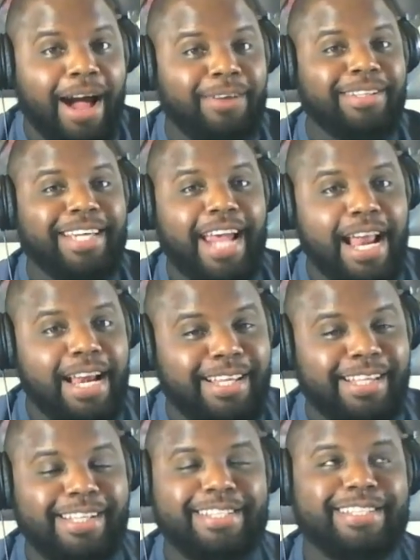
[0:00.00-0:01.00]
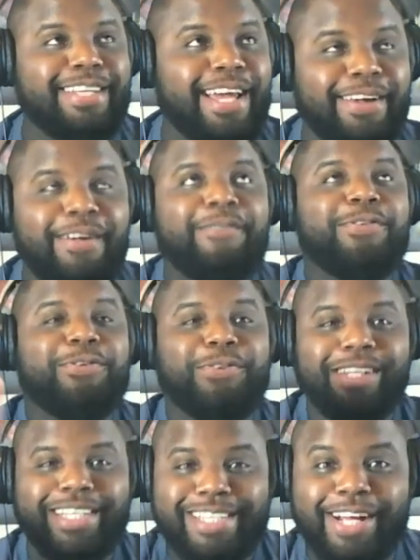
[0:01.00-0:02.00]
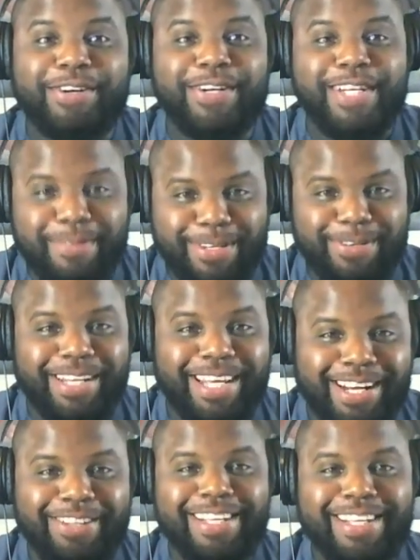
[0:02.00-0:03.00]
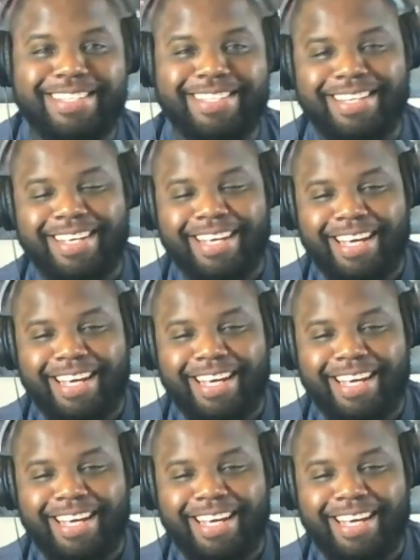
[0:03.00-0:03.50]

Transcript: Out in Canada, this is like it's like Christmas when they hear this.